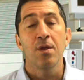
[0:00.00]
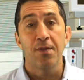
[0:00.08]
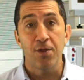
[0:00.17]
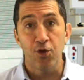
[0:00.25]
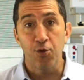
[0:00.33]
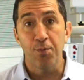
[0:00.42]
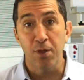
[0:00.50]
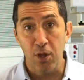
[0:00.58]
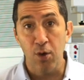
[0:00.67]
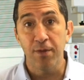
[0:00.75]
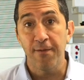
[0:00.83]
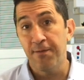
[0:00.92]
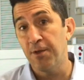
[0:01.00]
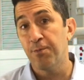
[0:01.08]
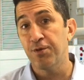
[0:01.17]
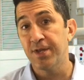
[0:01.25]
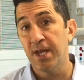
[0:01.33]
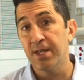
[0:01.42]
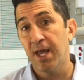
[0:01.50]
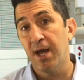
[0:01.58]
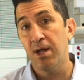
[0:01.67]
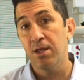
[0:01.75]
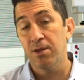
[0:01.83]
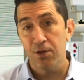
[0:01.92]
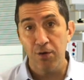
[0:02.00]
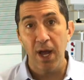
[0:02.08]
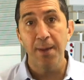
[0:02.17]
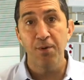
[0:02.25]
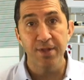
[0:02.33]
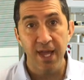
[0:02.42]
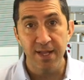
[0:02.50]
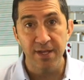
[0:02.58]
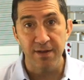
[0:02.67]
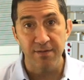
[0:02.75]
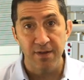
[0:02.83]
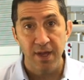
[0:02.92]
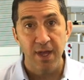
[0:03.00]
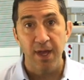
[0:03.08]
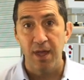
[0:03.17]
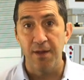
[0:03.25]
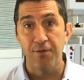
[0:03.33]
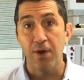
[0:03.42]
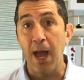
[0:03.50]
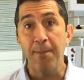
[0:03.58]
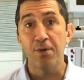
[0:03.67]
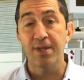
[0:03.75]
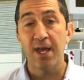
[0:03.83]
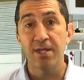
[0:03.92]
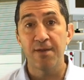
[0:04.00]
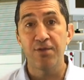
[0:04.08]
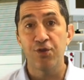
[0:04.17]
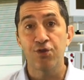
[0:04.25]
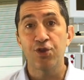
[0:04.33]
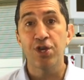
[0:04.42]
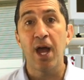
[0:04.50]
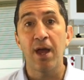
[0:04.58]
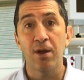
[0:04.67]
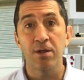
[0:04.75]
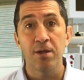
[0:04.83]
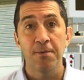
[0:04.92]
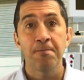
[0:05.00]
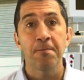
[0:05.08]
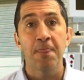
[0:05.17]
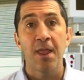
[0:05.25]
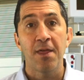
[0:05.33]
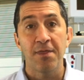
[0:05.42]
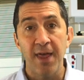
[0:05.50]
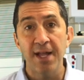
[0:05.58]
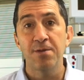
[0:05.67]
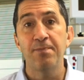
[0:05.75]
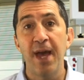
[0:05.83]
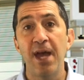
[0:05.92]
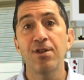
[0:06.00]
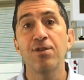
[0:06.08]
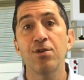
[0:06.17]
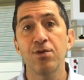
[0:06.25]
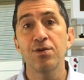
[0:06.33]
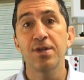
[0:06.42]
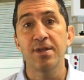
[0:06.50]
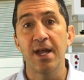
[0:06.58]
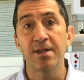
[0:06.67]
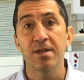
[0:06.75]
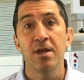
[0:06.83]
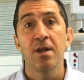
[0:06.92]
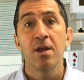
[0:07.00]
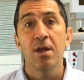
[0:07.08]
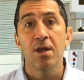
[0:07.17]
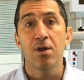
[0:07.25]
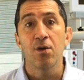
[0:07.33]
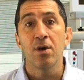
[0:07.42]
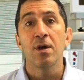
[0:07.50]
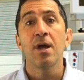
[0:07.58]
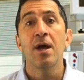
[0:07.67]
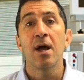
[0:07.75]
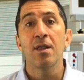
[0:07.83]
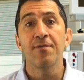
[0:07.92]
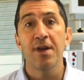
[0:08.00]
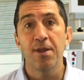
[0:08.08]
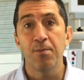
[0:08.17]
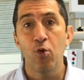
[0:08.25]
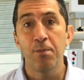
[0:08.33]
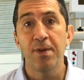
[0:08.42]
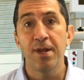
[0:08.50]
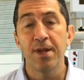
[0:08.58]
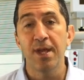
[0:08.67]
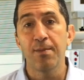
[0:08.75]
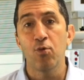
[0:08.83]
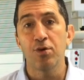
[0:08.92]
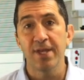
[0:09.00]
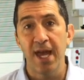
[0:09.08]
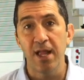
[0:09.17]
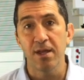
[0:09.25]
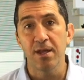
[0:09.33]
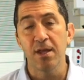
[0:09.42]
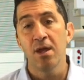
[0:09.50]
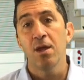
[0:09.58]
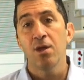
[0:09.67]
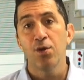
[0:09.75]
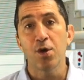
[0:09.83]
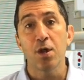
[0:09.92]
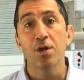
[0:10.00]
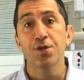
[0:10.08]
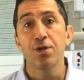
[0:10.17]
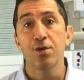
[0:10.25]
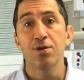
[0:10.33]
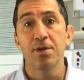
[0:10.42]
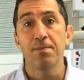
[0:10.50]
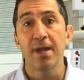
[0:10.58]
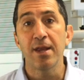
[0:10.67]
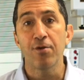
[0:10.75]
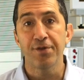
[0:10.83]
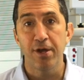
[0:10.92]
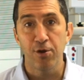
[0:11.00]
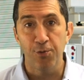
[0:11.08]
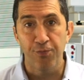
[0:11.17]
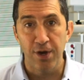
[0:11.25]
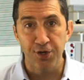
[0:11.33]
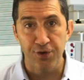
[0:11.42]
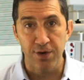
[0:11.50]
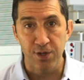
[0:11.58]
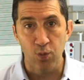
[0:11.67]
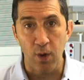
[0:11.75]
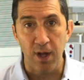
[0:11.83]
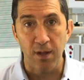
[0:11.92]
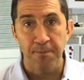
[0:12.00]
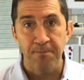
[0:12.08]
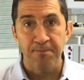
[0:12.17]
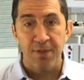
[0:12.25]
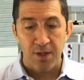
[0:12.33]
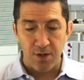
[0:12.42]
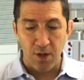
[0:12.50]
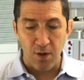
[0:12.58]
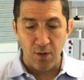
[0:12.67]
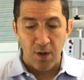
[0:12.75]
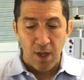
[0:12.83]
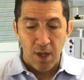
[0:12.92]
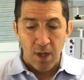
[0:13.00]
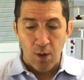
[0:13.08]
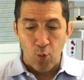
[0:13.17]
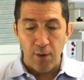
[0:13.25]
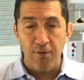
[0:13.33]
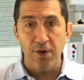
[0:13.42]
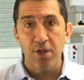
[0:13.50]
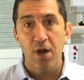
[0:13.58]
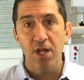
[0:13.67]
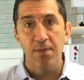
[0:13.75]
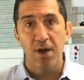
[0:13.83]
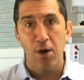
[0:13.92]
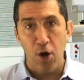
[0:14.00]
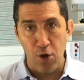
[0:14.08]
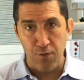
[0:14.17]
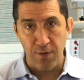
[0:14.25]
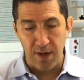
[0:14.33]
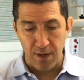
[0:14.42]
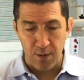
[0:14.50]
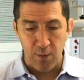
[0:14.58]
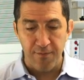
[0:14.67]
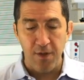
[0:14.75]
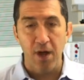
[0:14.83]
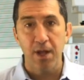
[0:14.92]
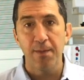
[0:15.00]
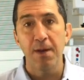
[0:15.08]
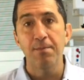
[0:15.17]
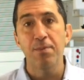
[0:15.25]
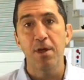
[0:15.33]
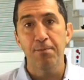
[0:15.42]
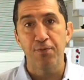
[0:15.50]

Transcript: then you're below the fifth percentile, you're hypotensive. if you're hypotensive in your child, that's bad news and that's, you know, elevated morbidity and mortality. You could also use the mean arterial pressure as well. So we've already talked about heart rate. We've talked about blood